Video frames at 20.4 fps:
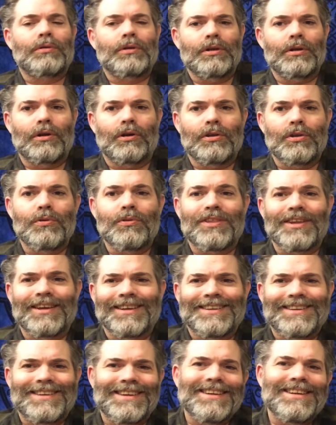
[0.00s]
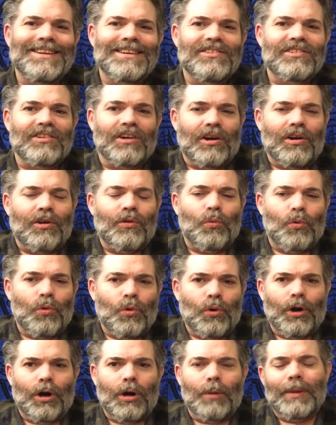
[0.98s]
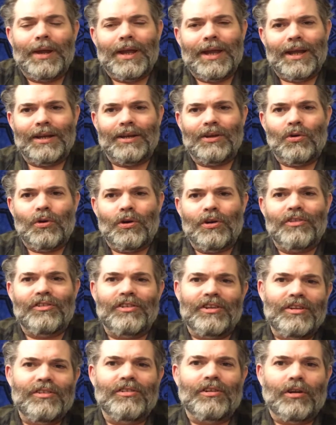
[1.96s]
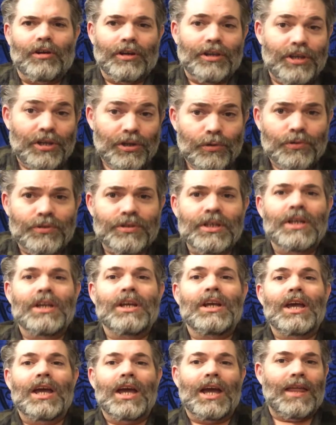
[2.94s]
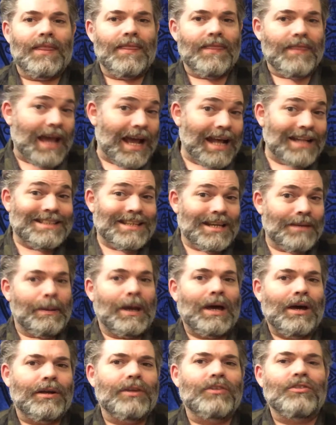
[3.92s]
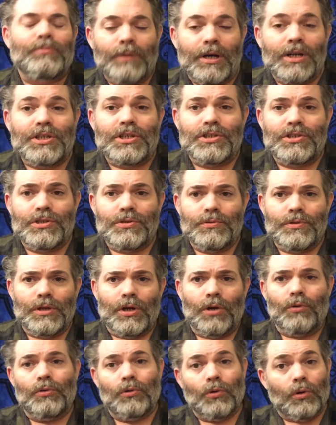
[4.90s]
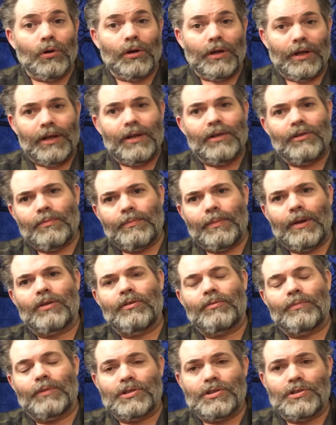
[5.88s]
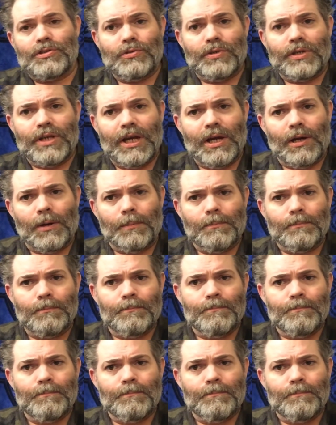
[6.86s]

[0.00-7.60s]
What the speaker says: You think kitties are warm and horsies are cute, and that's about as much as you know, and it's about as much as you care.